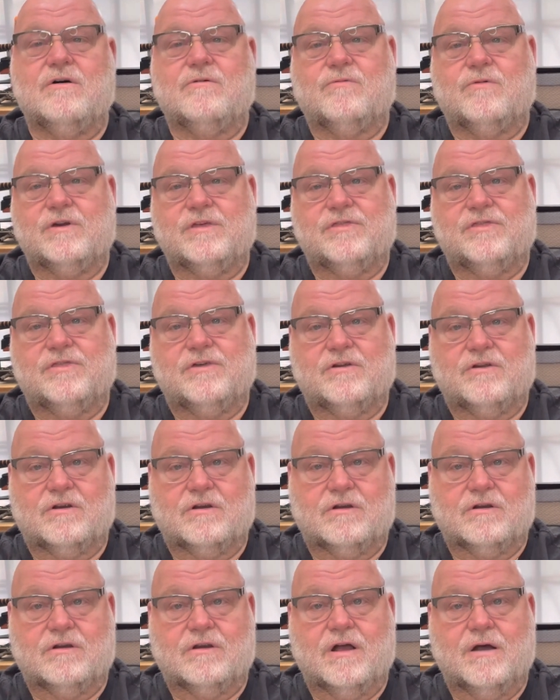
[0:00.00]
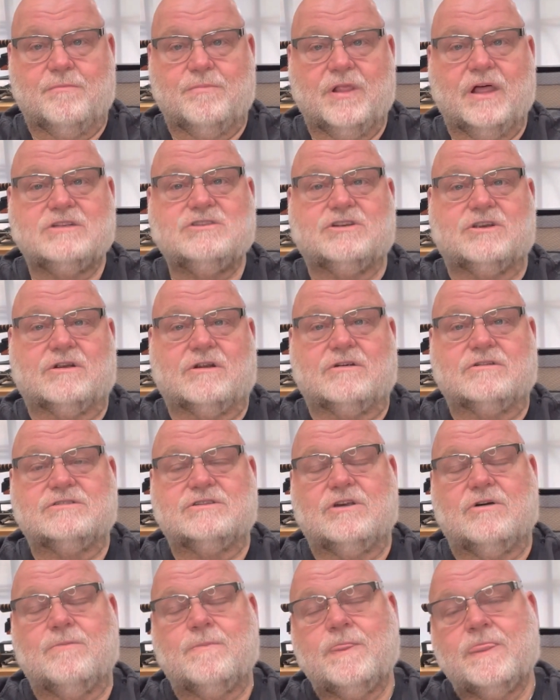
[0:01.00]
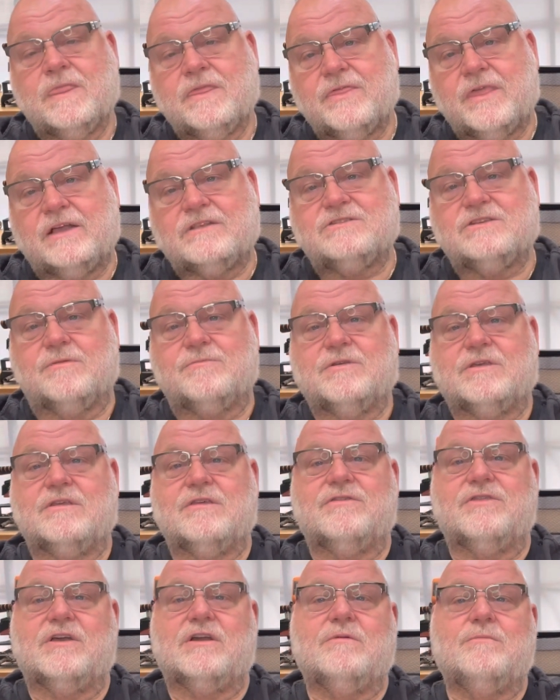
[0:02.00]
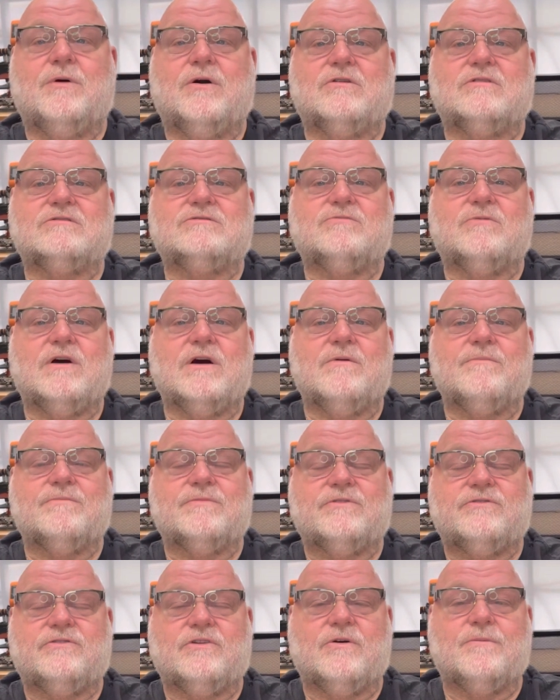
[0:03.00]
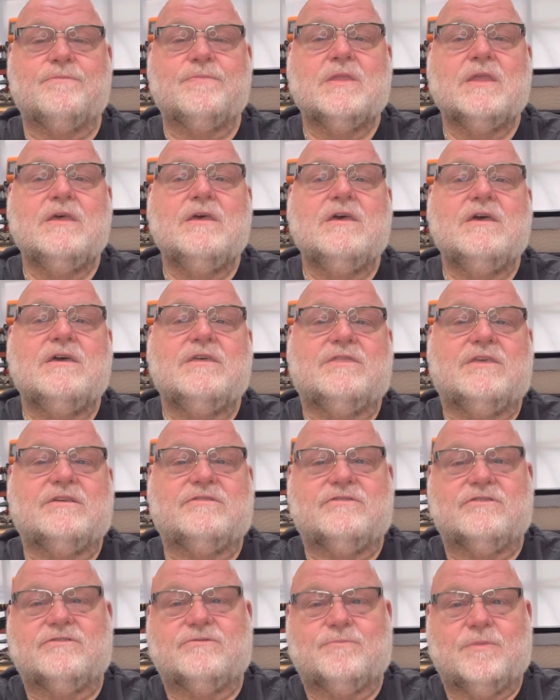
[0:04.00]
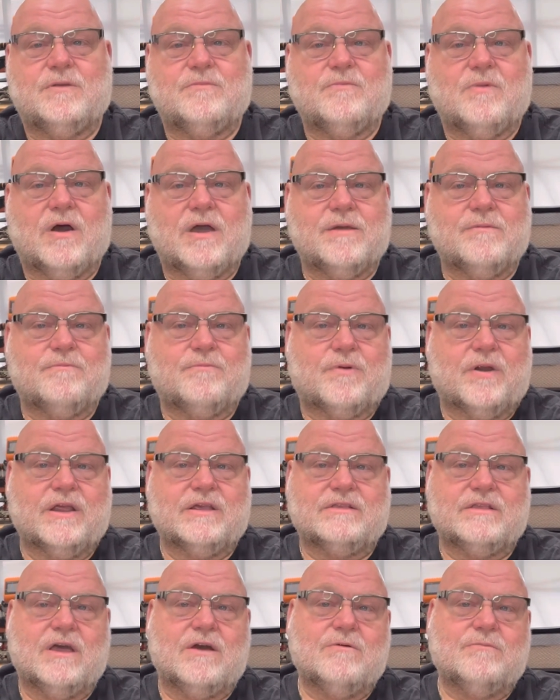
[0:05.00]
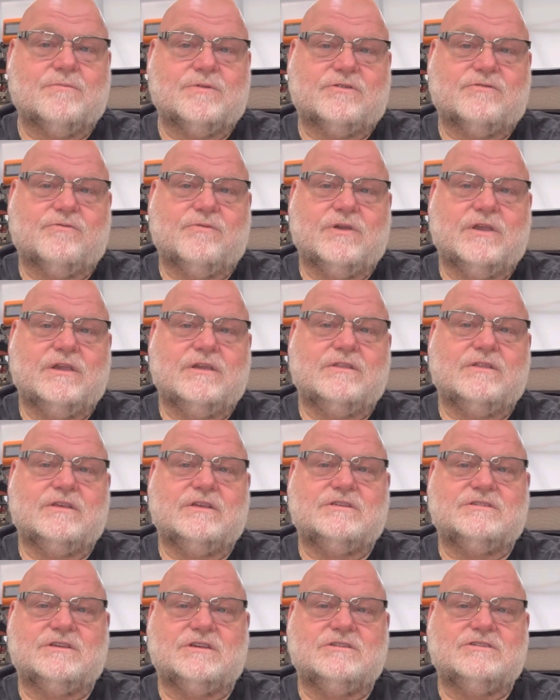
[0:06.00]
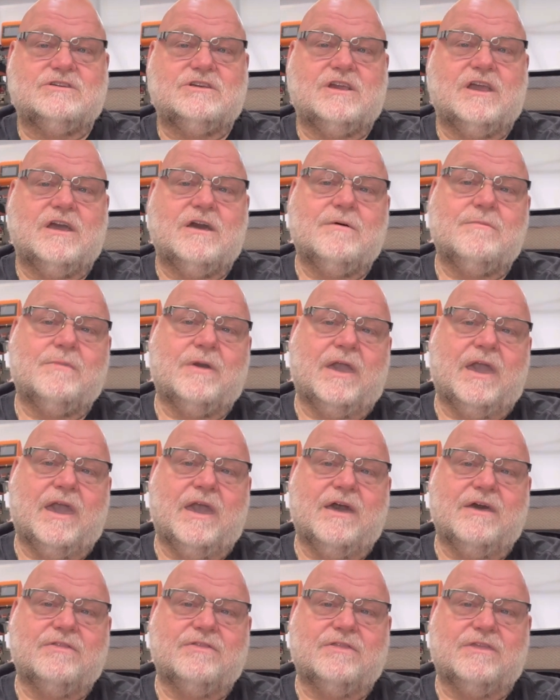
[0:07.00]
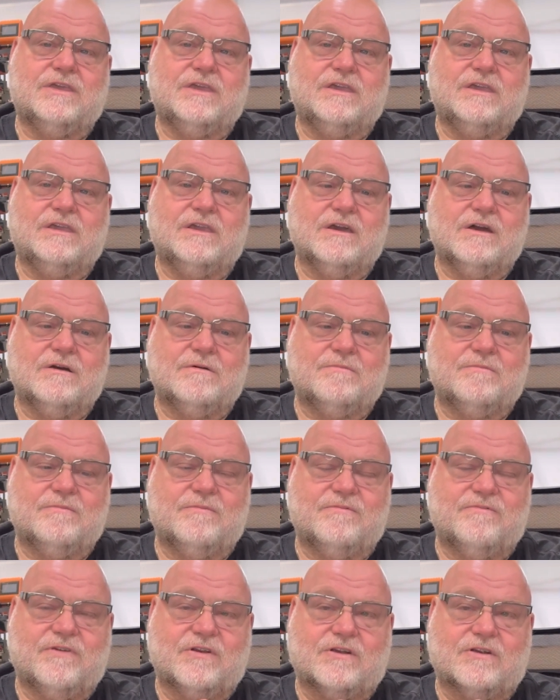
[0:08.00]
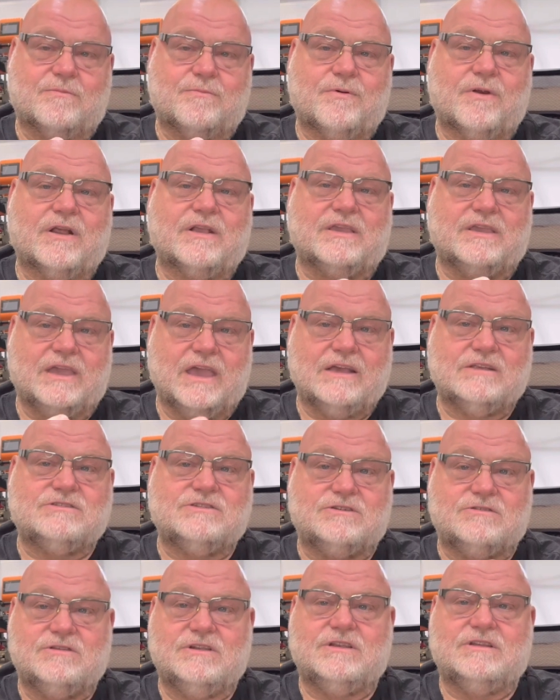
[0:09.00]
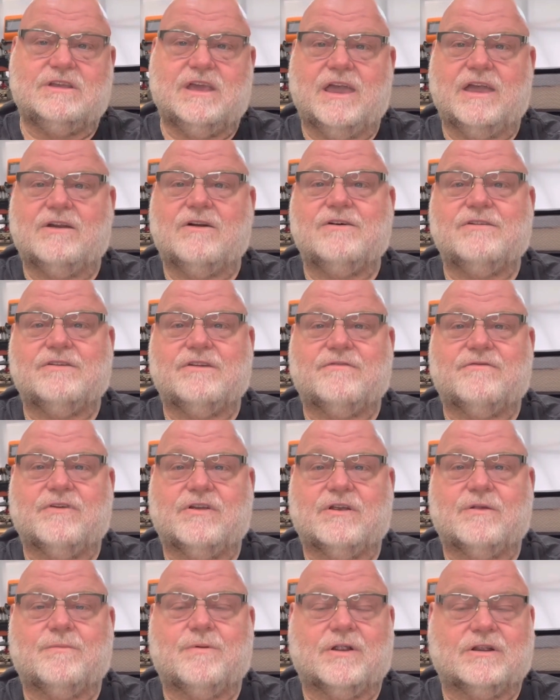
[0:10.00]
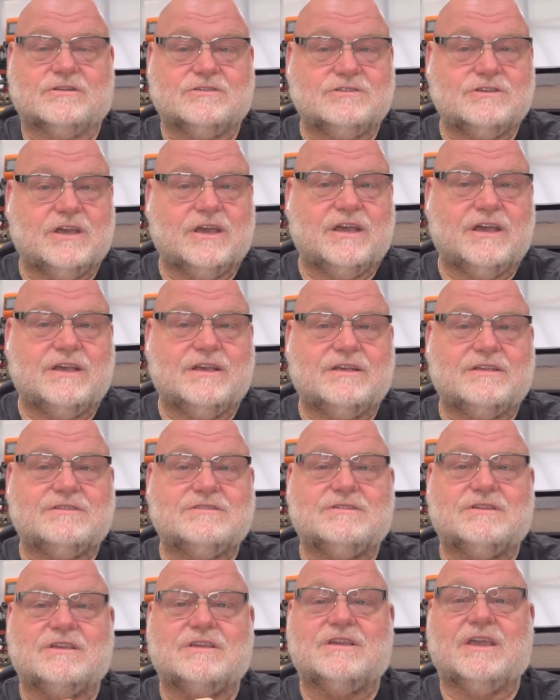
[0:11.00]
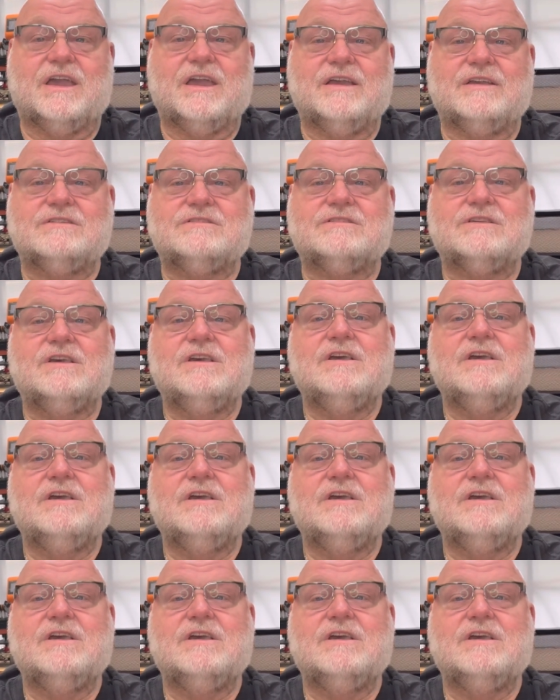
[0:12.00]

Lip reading: with her blood sugar. So that's something to think about as well. So this has been my breakdown between the CGM and the finger prick. Yes, you need to hang on to your finger prick just in case,